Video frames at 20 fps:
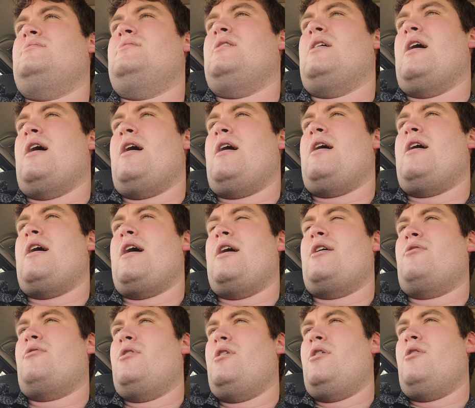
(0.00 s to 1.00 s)
I
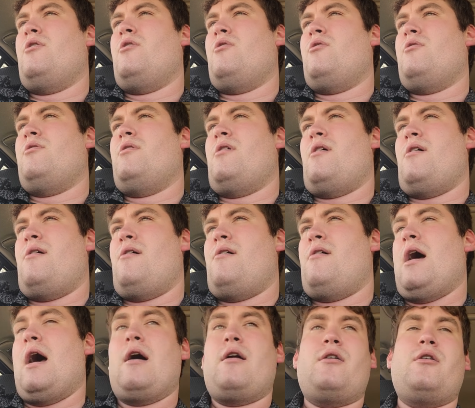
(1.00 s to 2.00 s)
don't know.
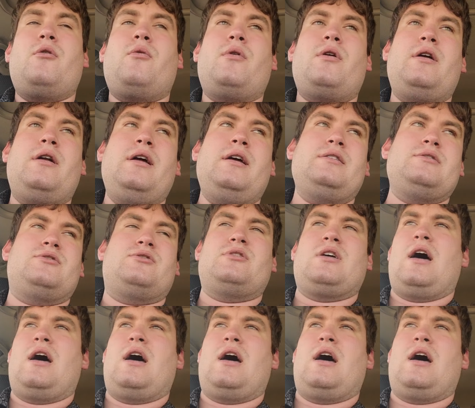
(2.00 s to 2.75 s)
I don't know what it is.